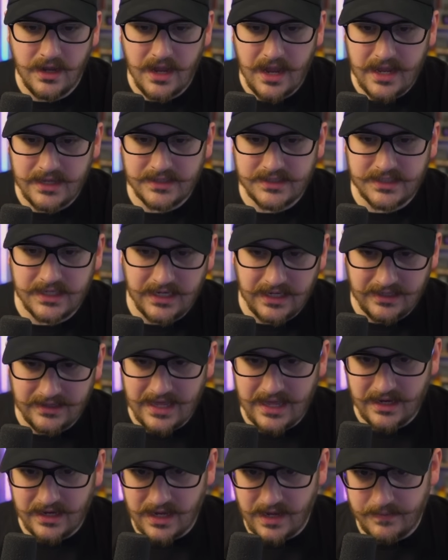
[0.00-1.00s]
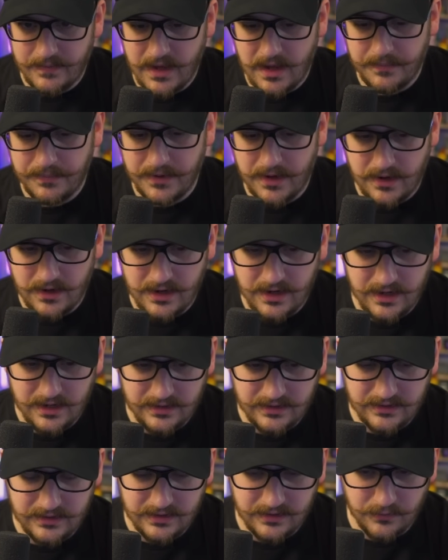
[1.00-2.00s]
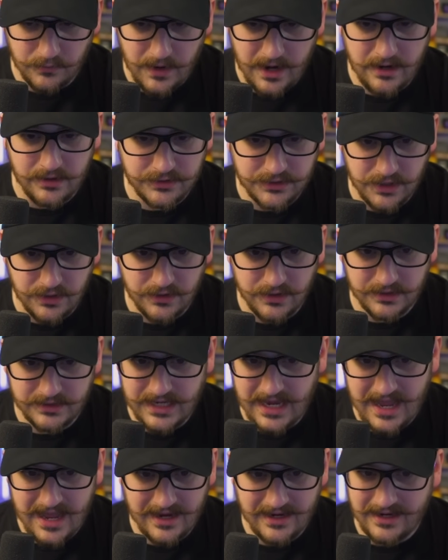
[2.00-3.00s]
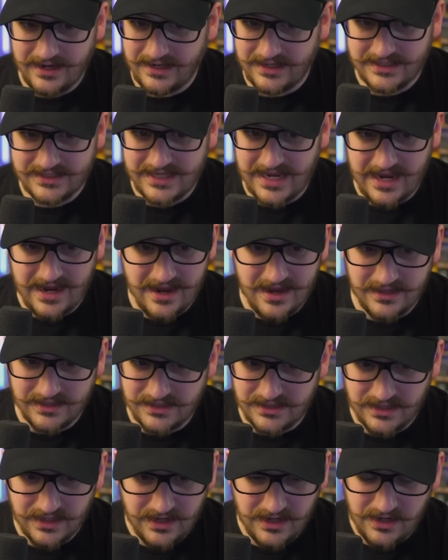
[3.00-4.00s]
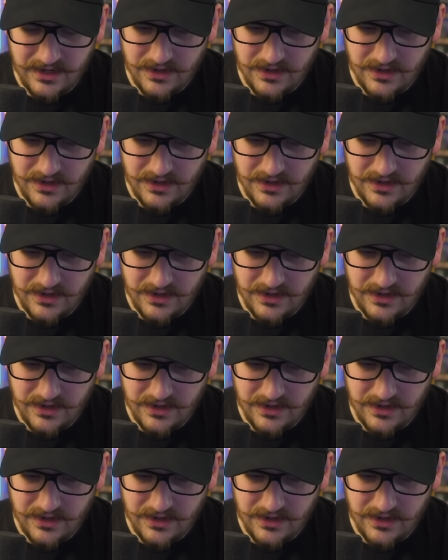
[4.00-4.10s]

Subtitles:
and seeing that come up on the rare Joker tag, getting Seance